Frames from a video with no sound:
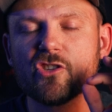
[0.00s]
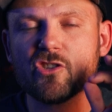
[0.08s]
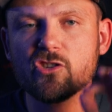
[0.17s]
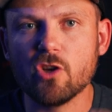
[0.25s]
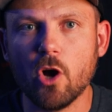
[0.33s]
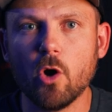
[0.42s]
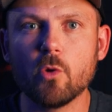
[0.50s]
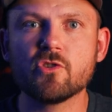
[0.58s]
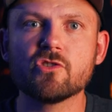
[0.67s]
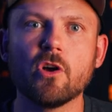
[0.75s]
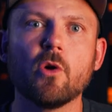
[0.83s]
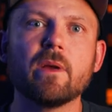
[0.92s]

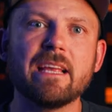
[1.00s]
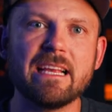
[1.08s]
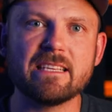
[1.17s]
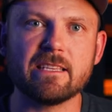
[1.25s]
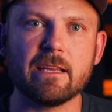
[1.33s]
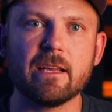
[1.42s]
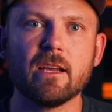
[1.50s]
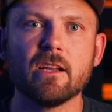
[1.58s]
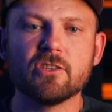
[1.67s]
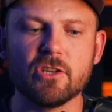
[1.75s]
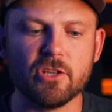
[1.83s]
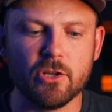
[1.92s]
so easy
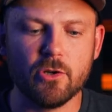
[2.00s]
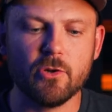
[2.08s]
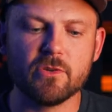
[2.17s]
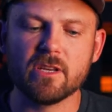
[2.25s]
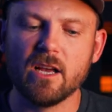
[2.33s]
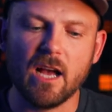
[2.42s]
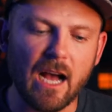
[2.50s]
to use,